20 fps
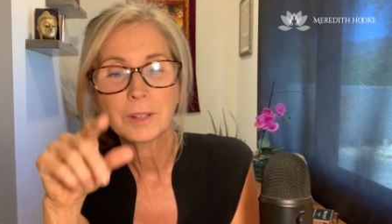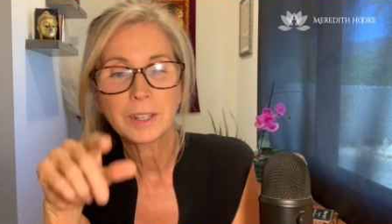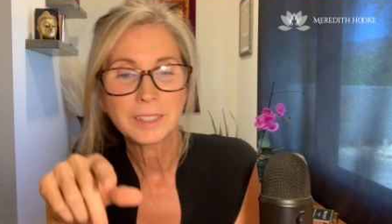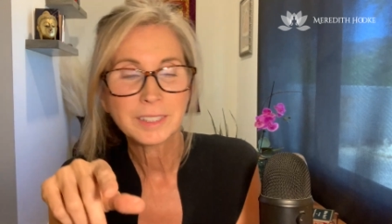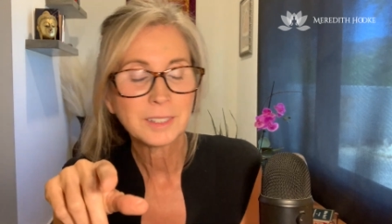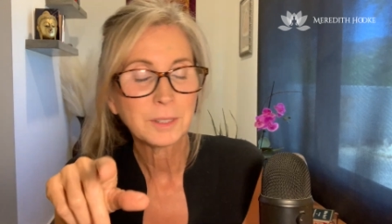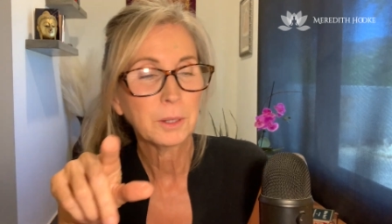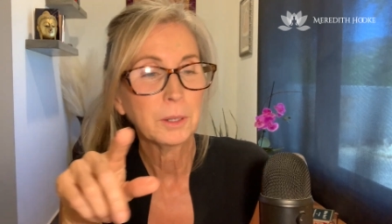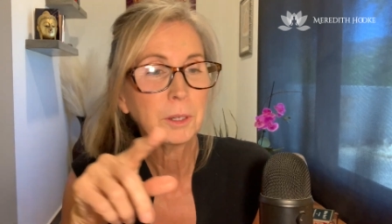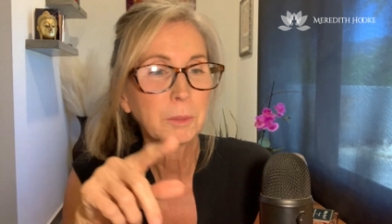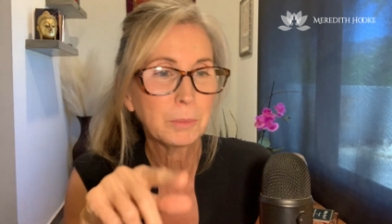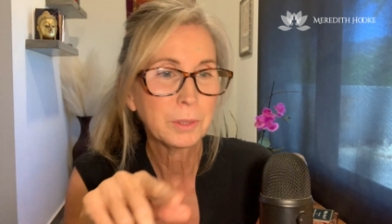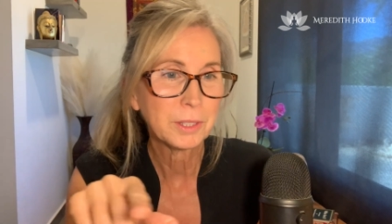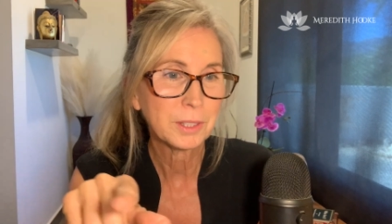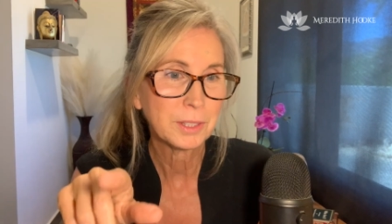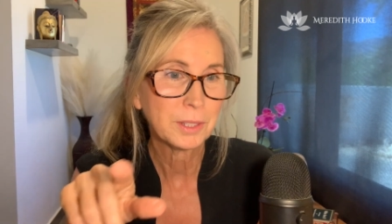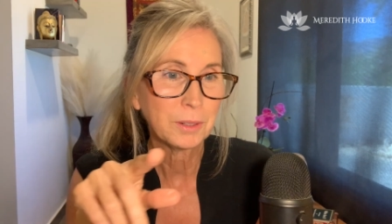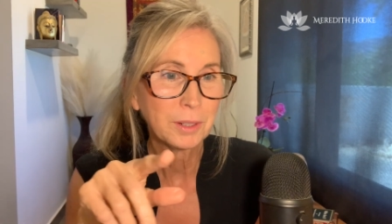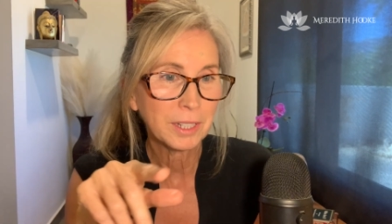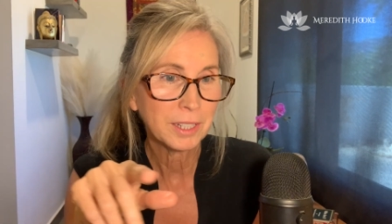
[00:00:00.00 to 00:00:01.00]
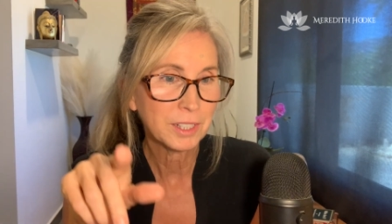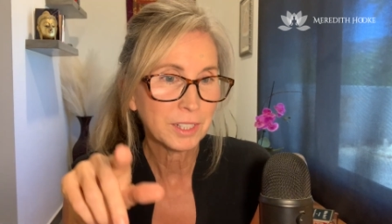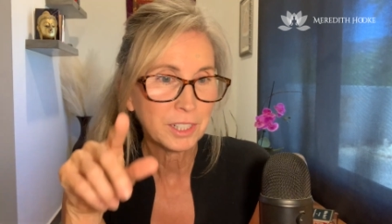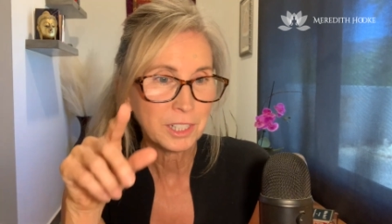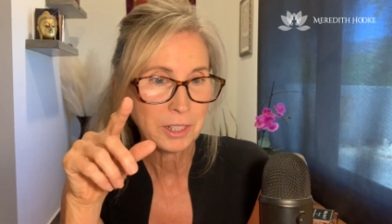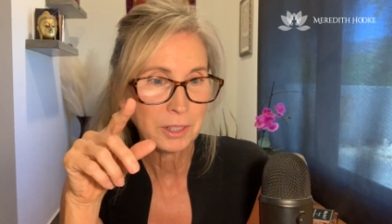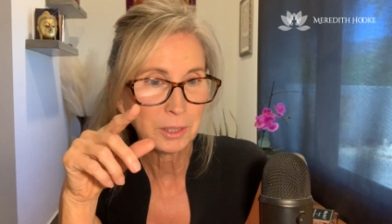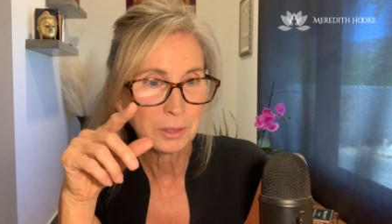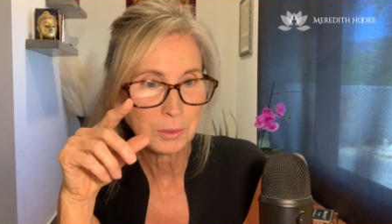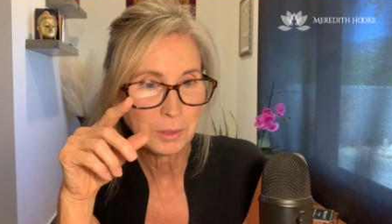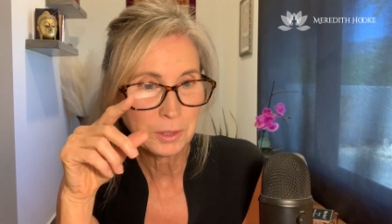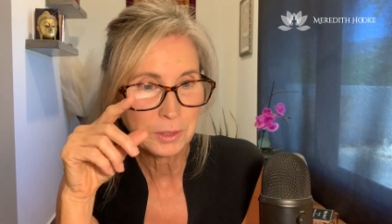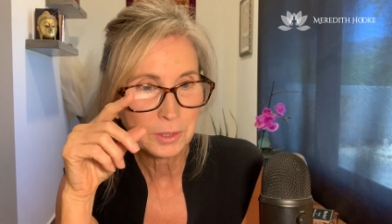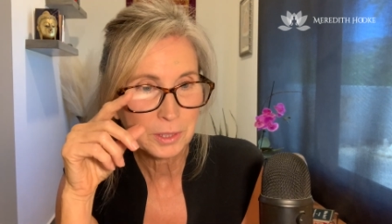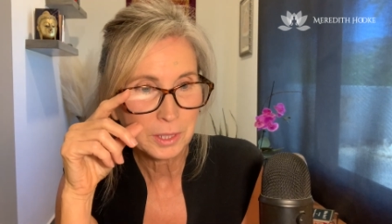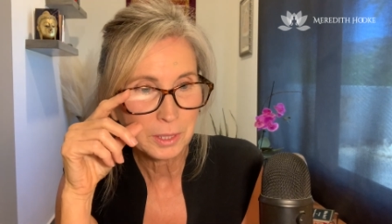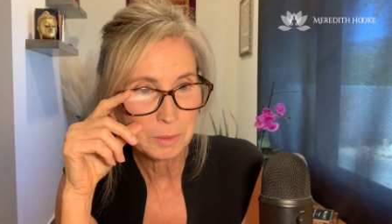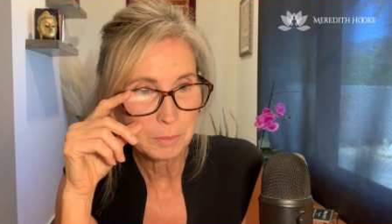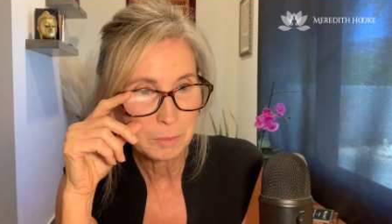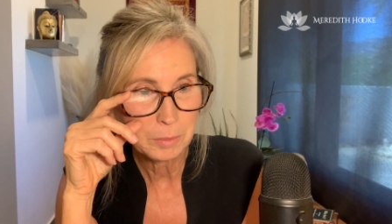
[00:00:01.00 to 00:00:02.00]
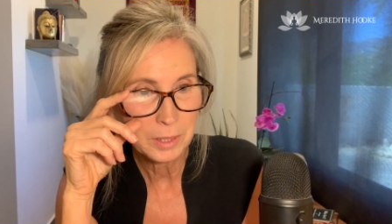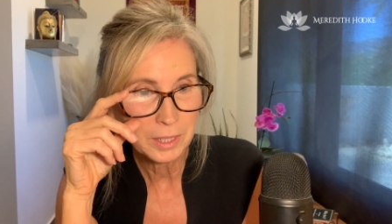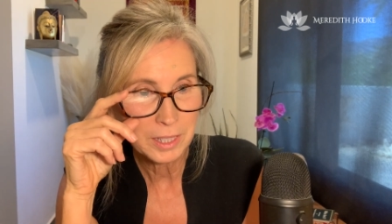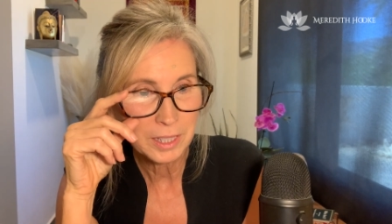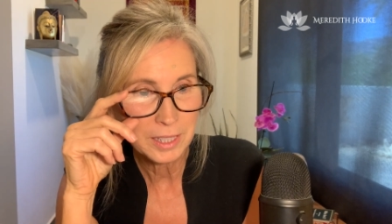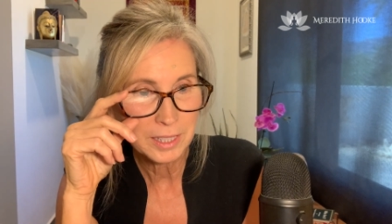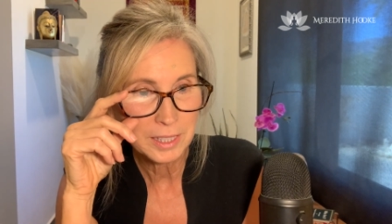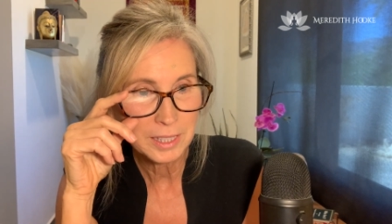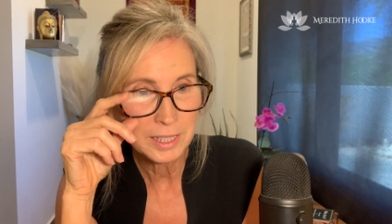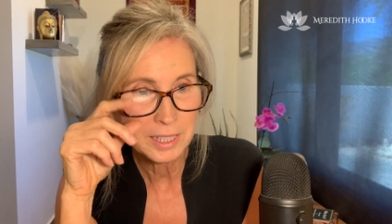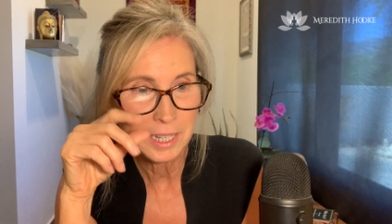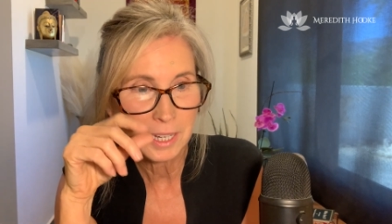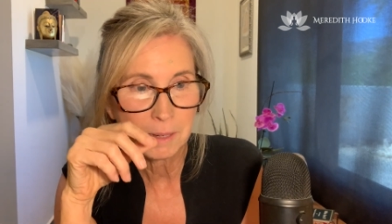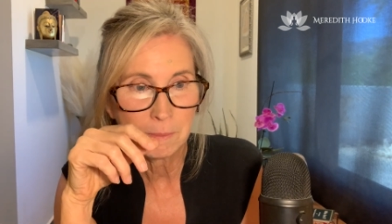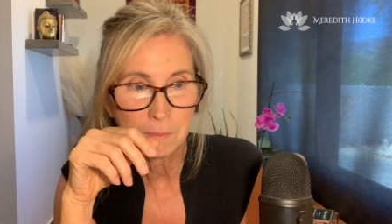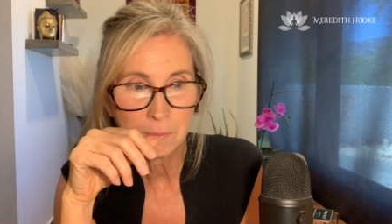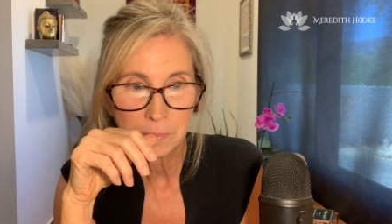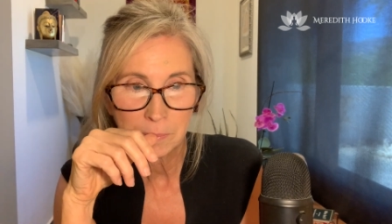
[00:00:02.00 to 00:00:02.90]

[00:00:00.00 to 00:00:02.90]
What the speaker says: I hope this is okay sharing, Rosa, because you